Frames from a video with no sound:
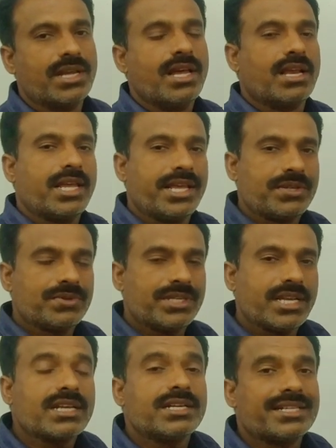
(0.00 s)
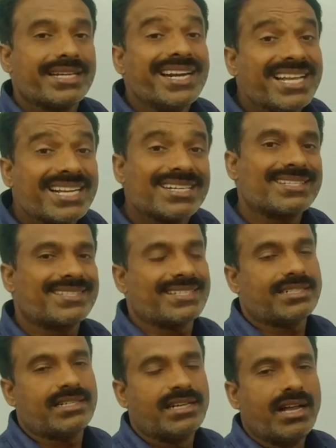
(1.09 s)
Like you take a trading
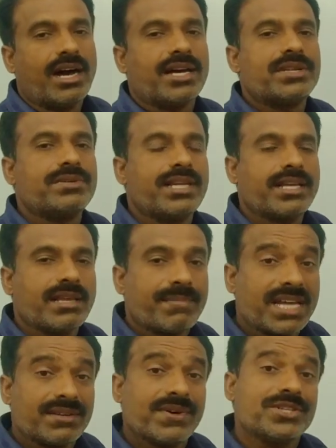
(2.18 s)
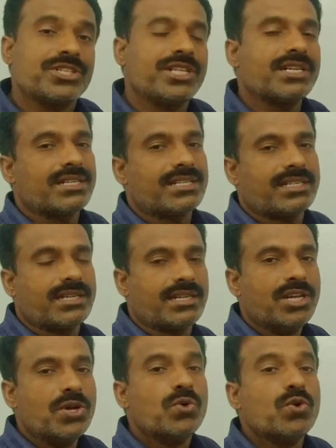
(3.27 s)
concern or you take a manufacturing concern,
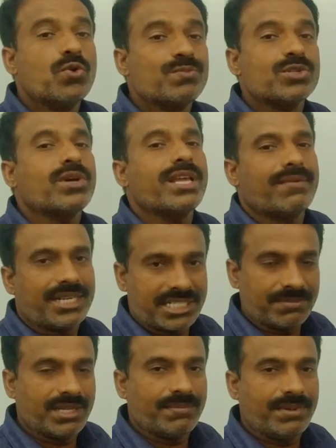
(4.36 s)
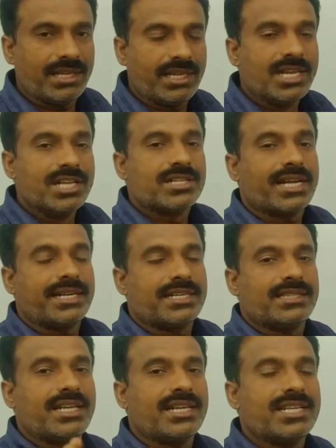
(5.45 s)
whomsoever it may be, right?
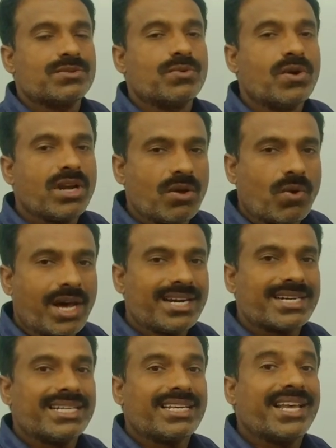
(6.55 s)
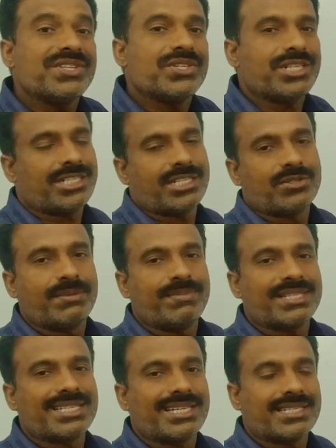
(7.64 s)
There is only one realization to the
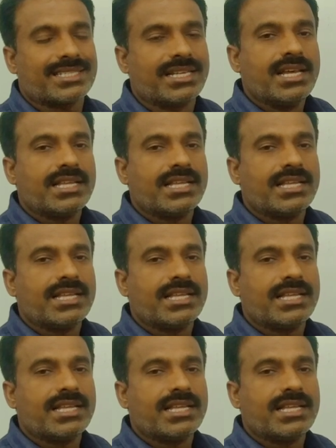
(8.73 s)
business.